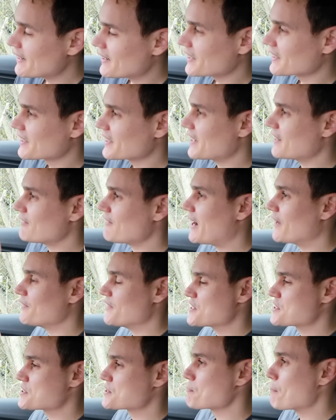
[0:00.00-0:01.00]
how can I get around
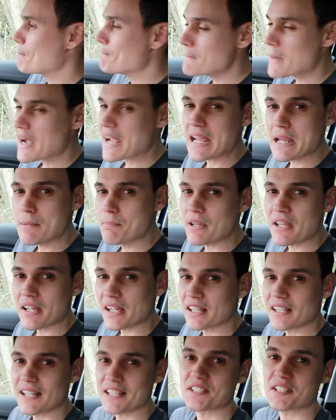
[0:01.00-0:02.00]
this? Maybe
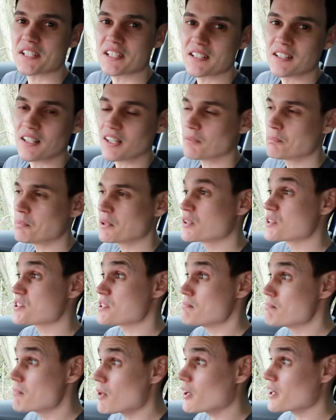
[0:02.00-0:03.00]
a classic car, because
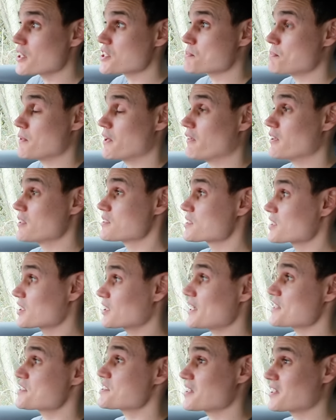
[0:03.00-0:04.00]
in my experience,
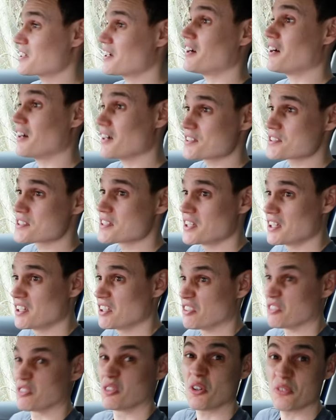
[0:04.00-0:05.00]
classic cars
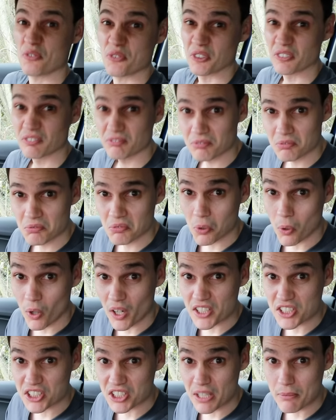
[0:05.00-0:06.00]
are often
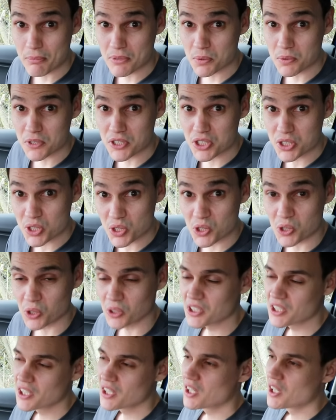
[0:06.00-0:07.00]
quite cheap to
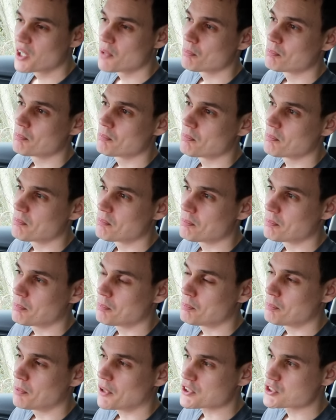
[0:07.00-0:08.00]
insure.
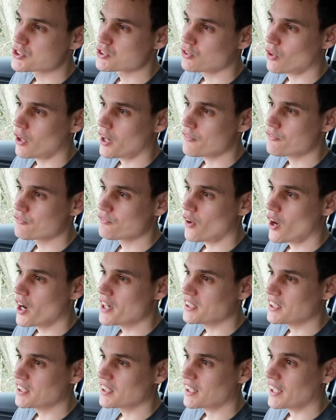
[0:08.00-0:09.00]
But try
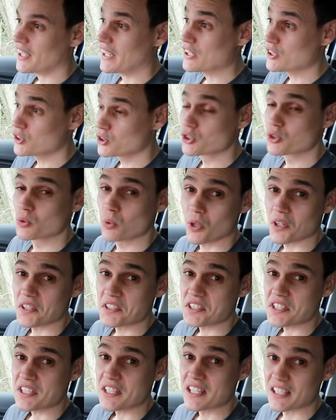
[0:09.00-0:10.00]
finding a good
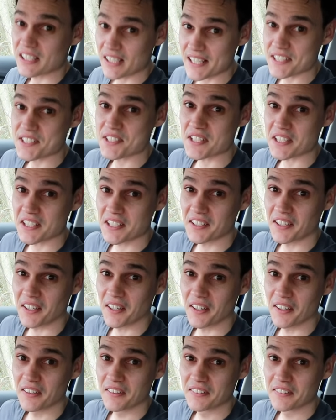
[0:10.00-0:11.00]
quality classic
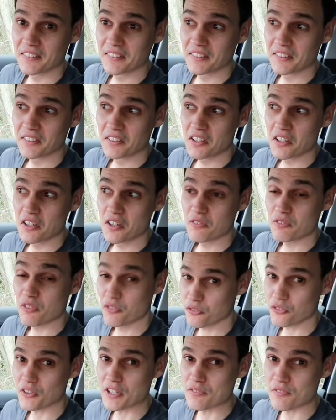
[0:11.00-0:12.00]
car
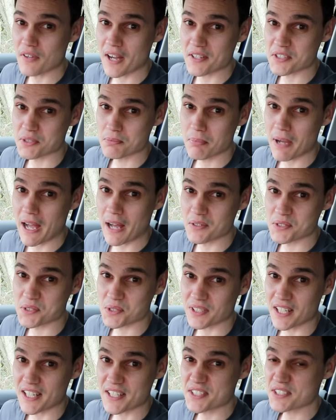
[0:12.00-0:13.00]
for £3,000
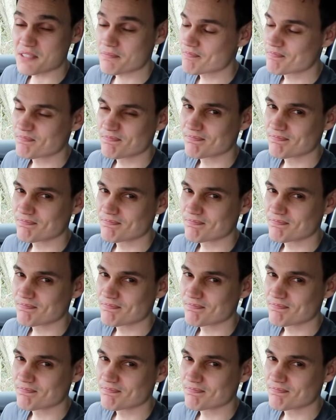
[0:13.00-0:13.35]
or less.